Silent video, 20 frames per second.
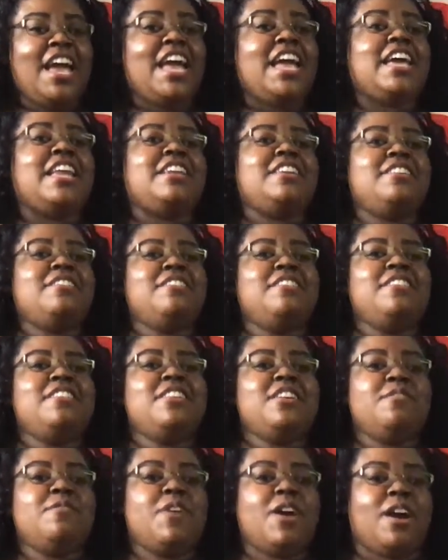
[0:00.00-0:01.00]
and during
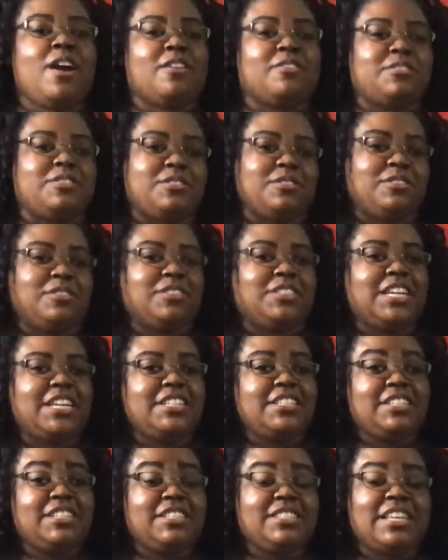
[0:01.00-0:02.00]
the rehearsal,
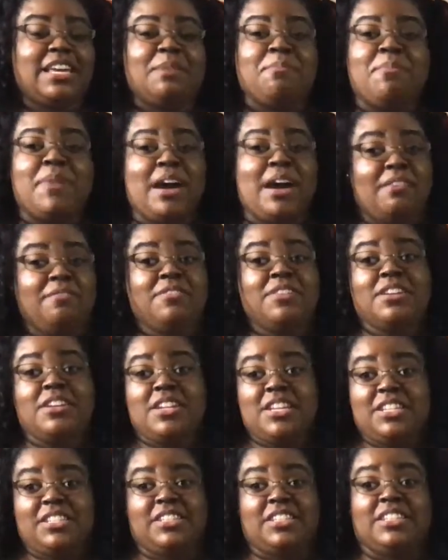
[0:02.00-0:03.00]
let's just say my
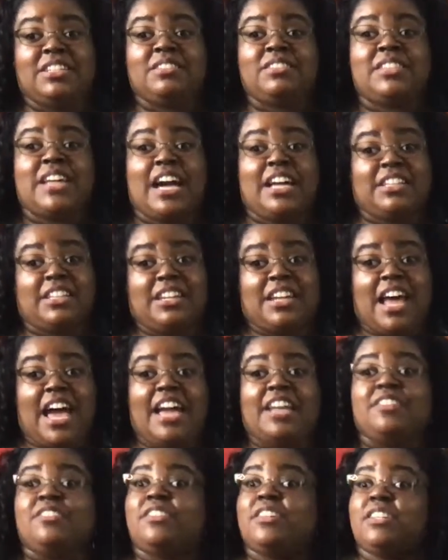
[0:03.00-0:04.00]
rendition of "Silent
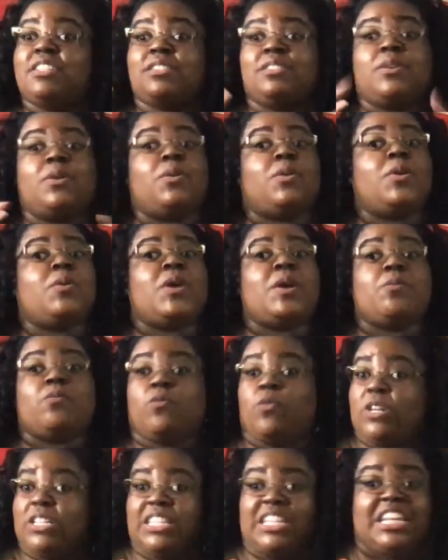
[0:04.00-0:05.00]
Night" just
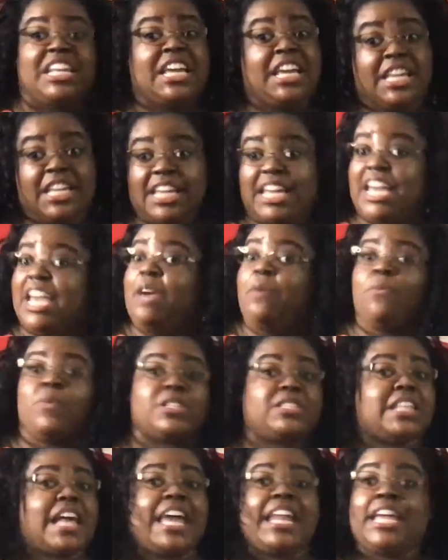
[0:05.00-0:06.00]
wasn't it. It
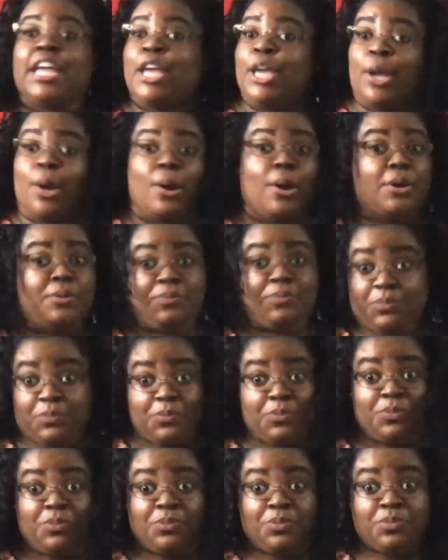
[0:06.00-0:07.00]
was not it, y'all.
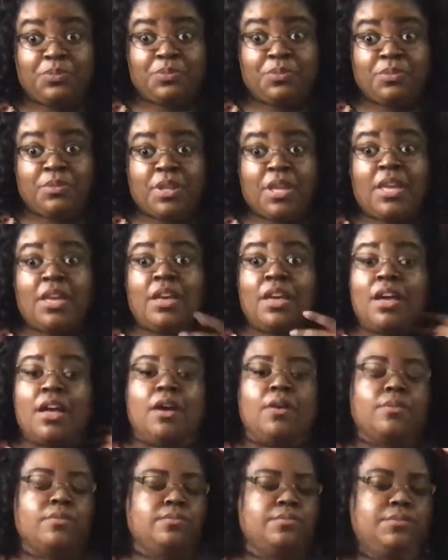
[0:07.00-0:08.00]

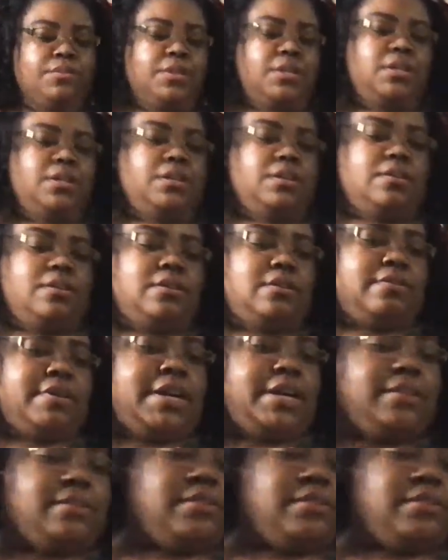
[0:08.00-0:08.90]
Oh, you know what?